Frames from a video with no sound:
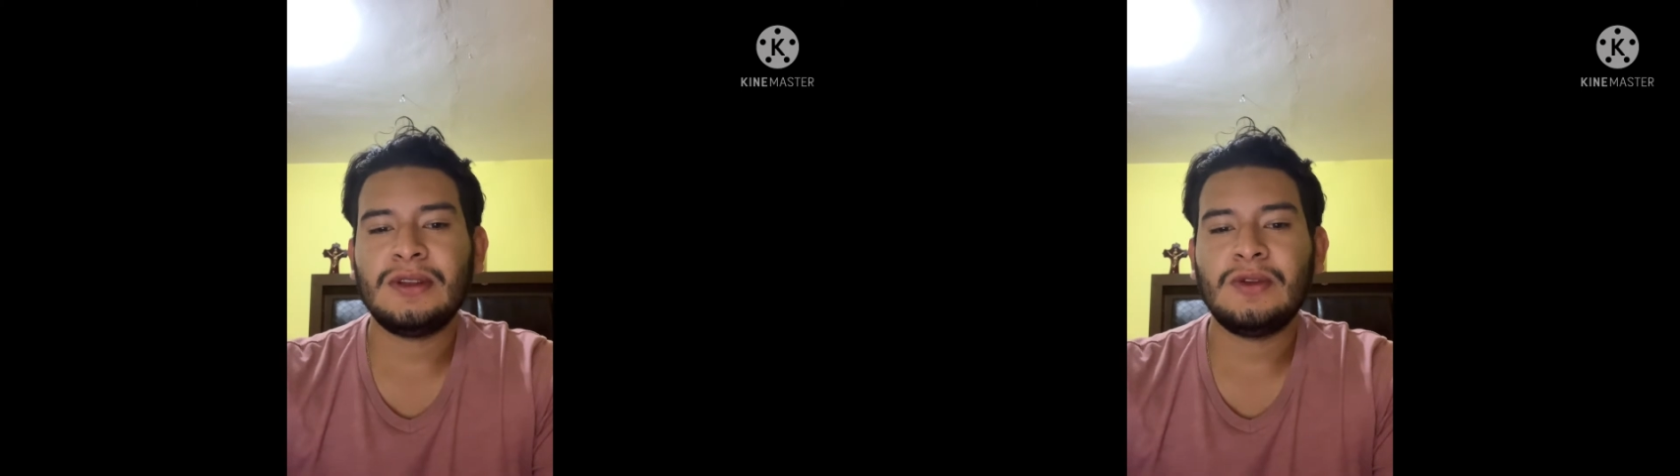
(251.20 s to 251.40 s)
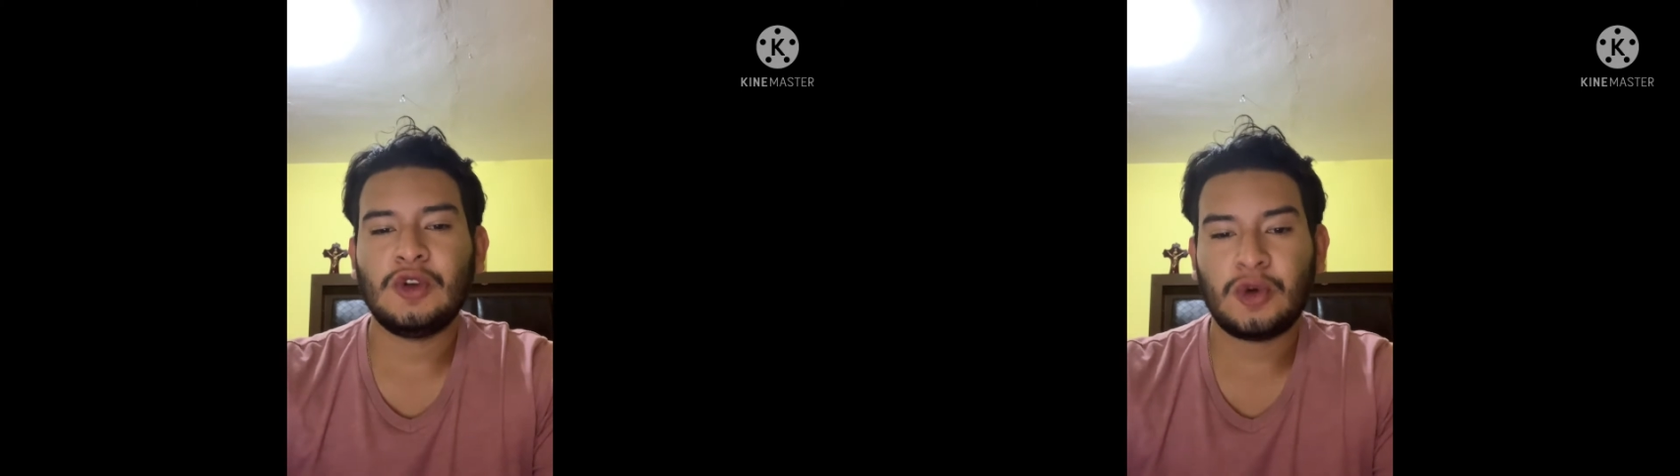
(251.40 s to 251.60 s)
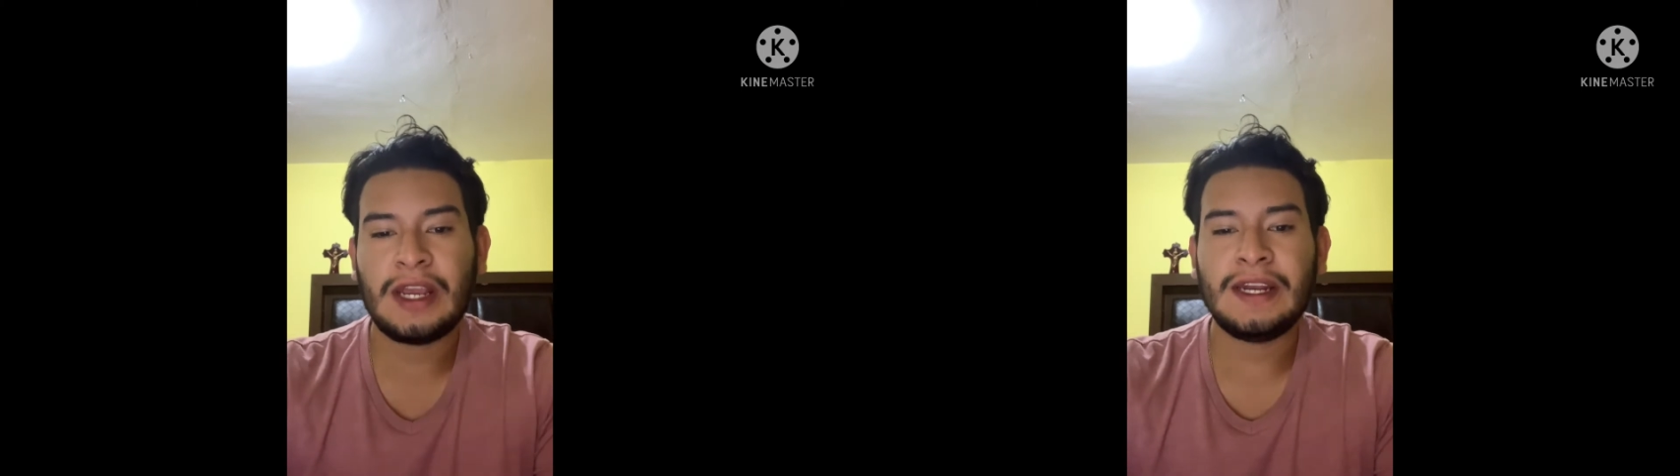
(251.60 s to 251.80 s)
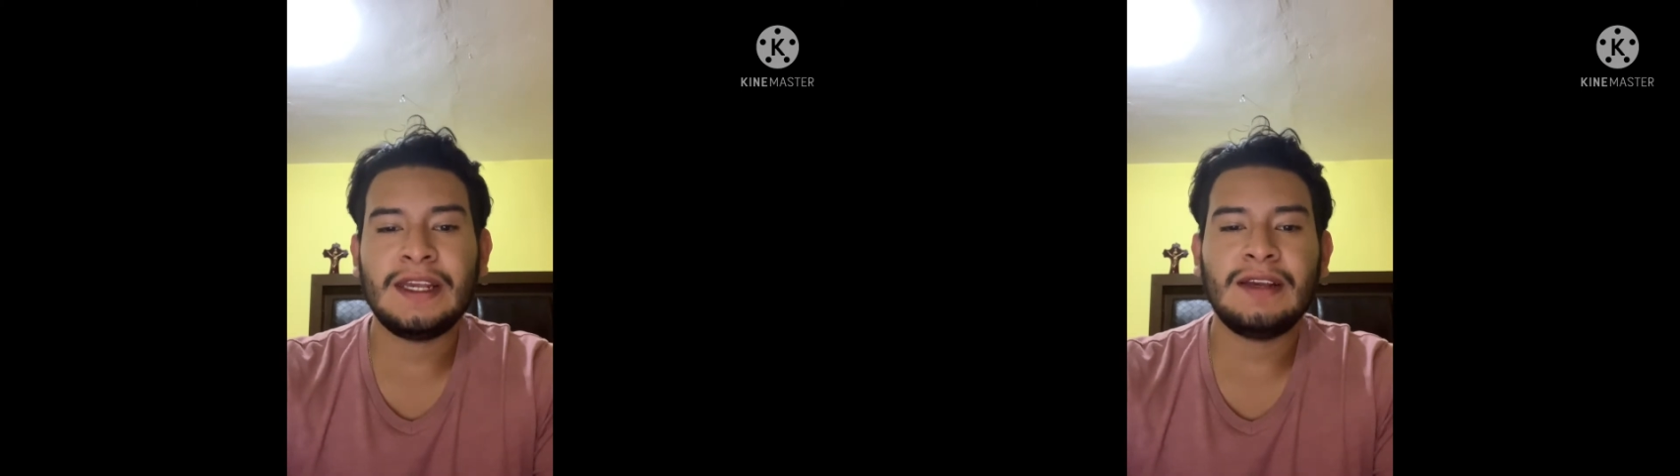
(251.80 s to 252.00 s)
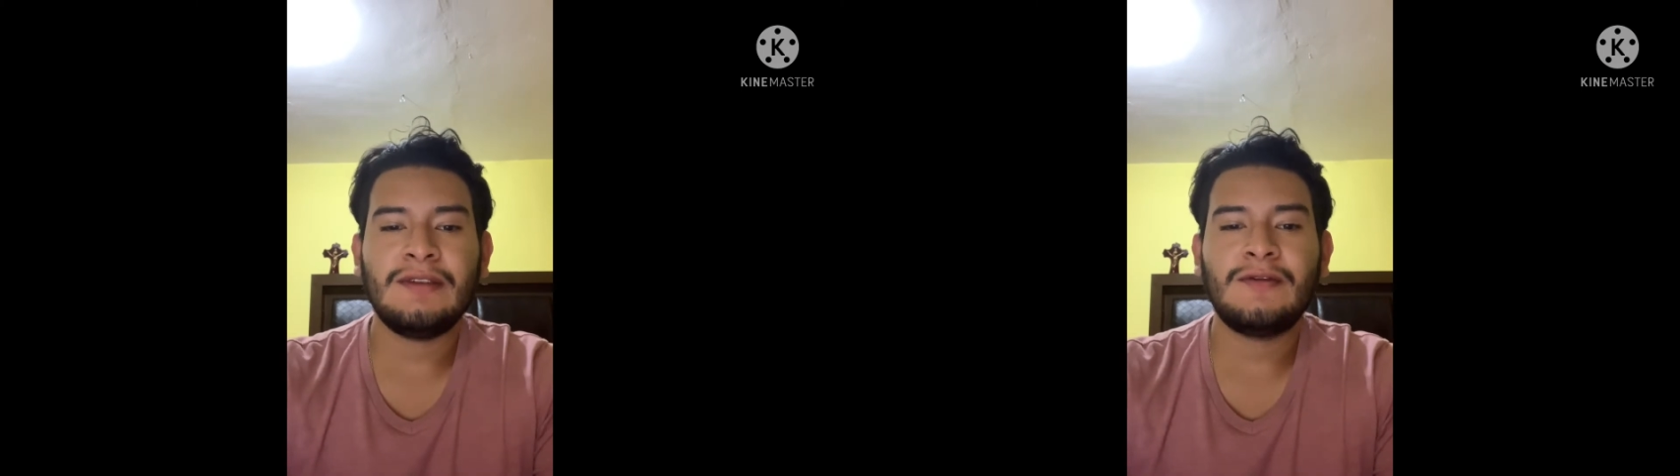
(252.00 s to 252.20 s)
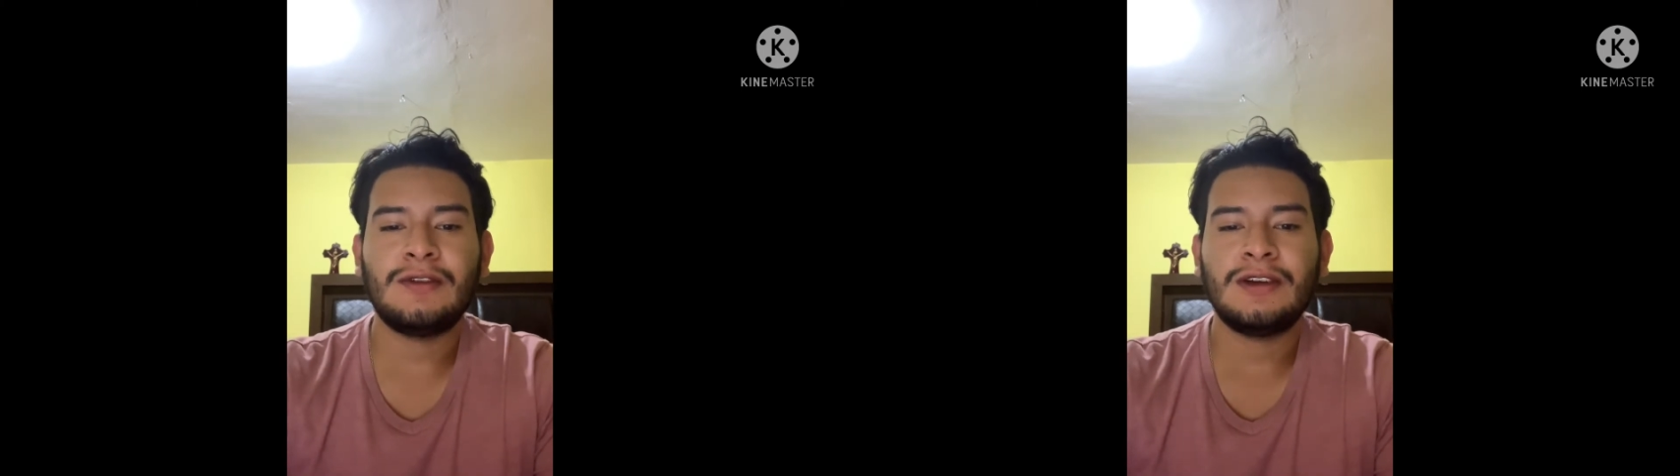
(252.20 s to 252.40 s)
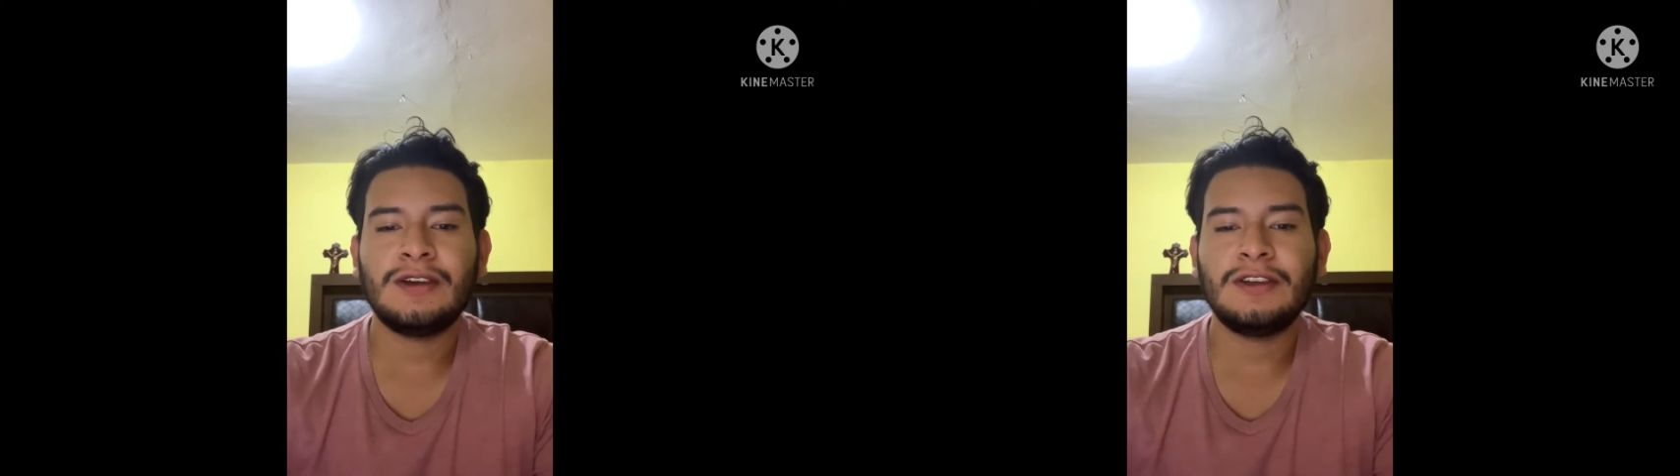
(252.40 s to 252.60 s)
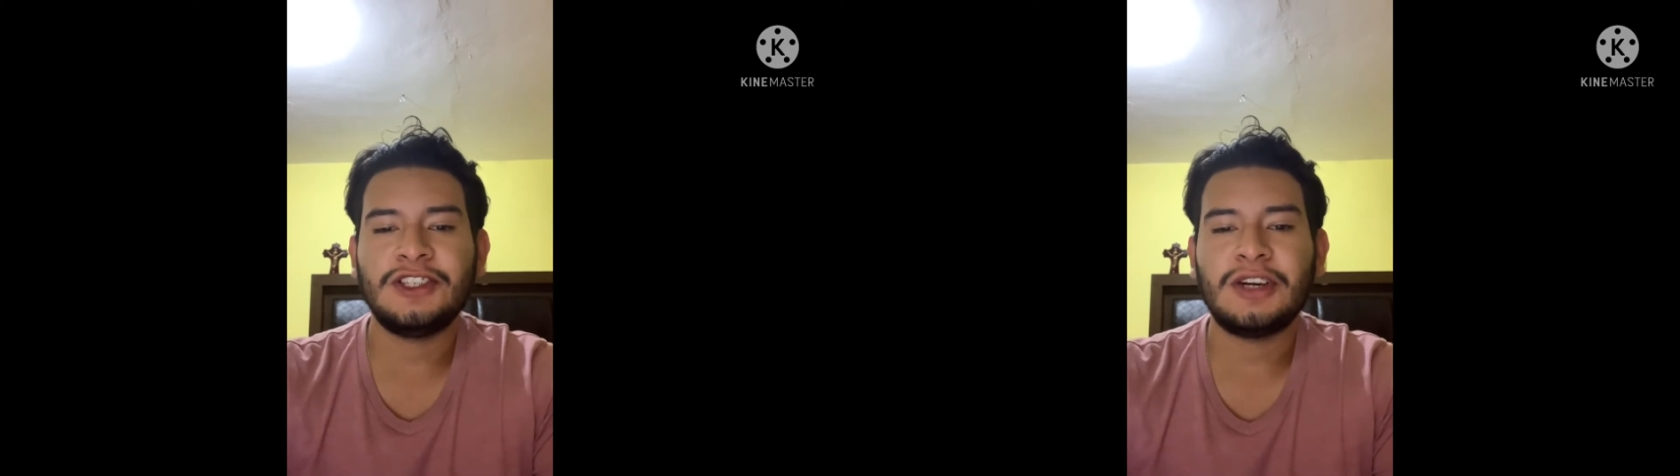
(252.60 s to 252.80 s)
training for
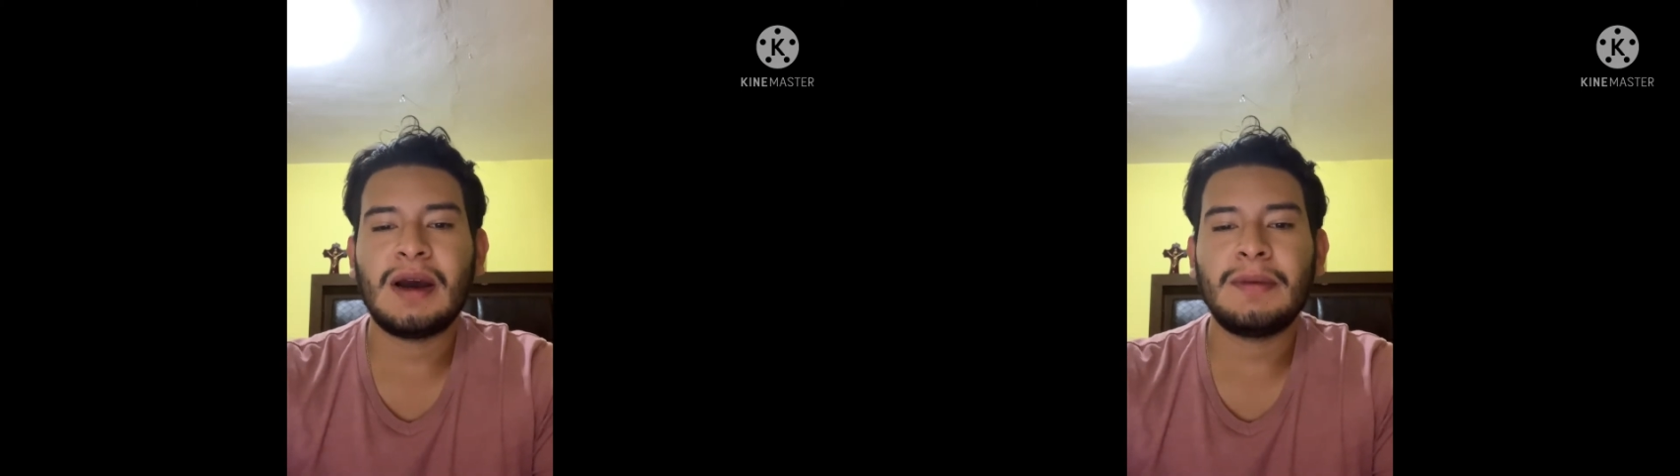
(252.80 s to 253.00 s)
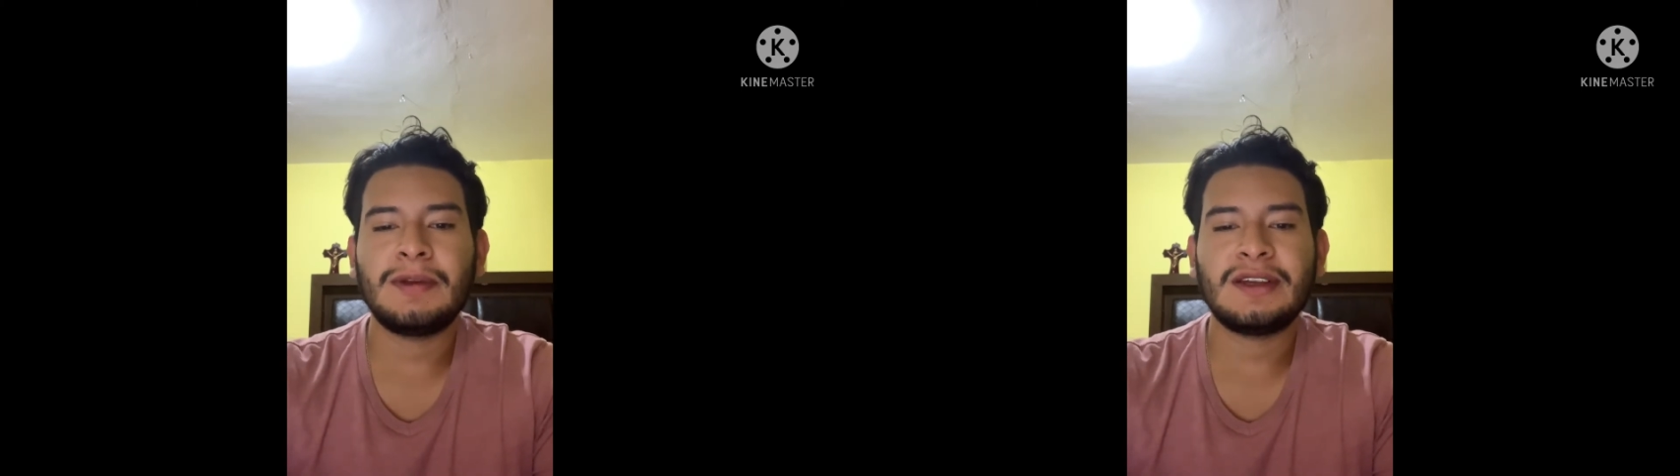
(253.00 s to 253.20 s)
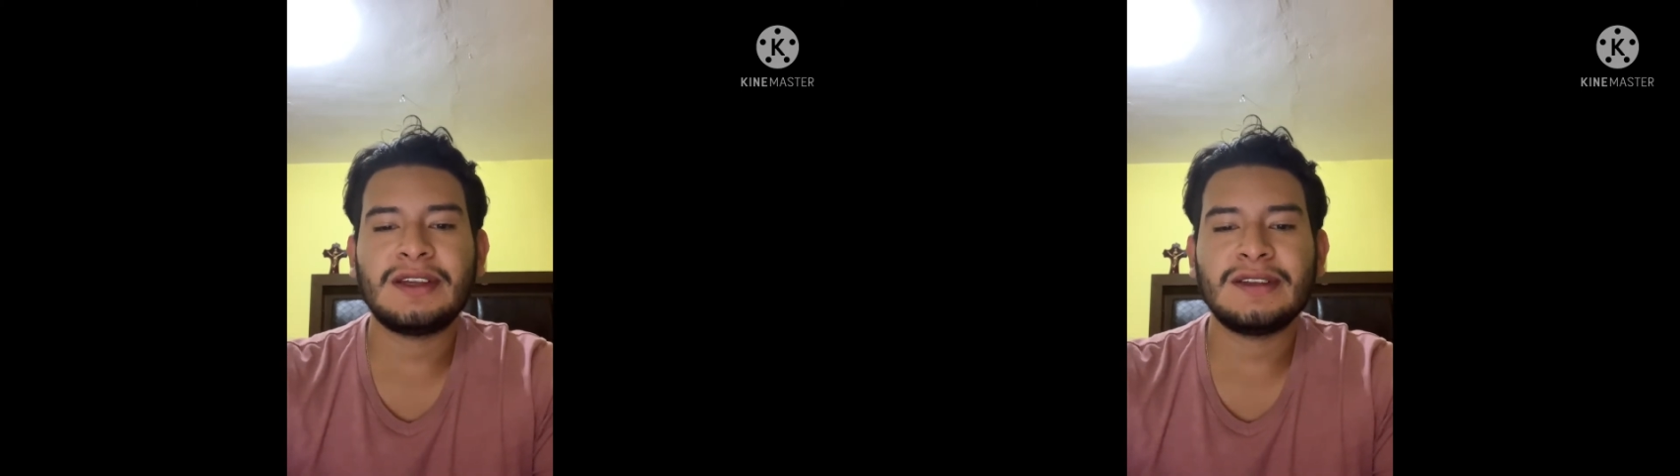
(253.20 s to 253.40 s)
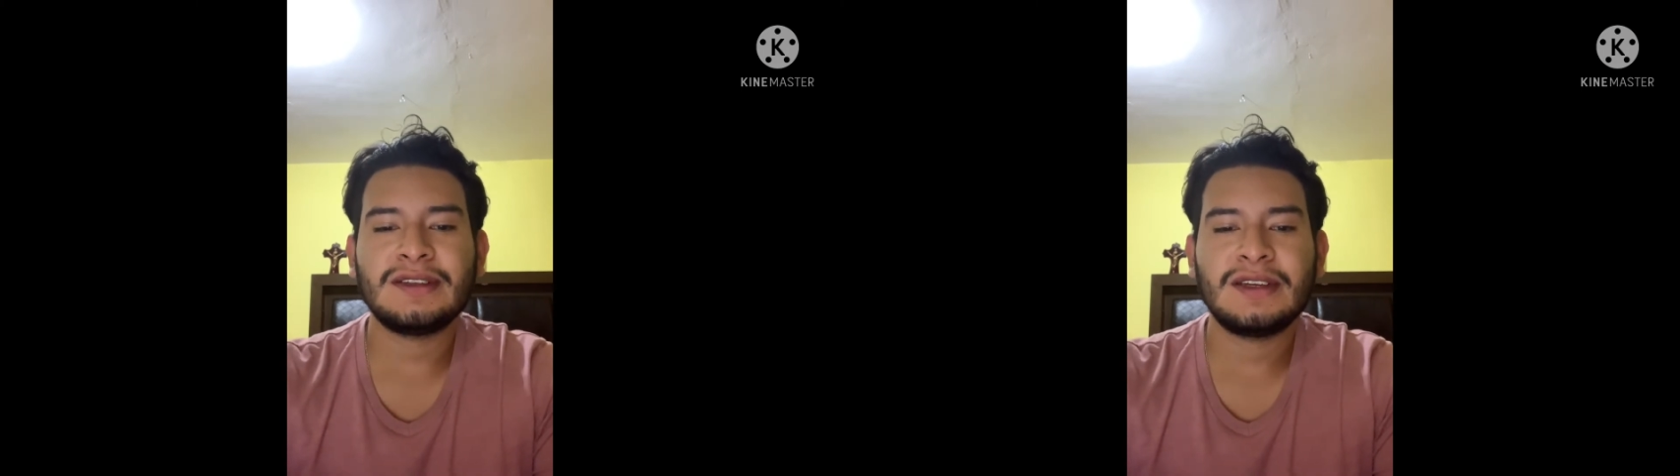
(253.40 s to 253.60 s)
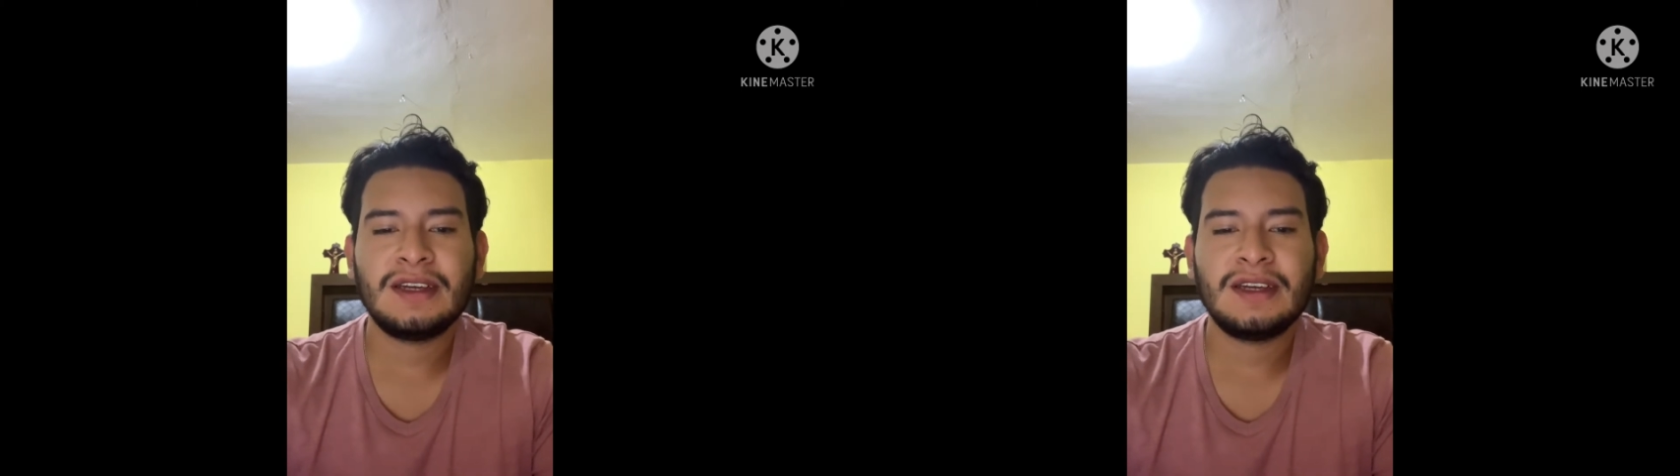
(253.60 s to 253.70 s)
the job applicants,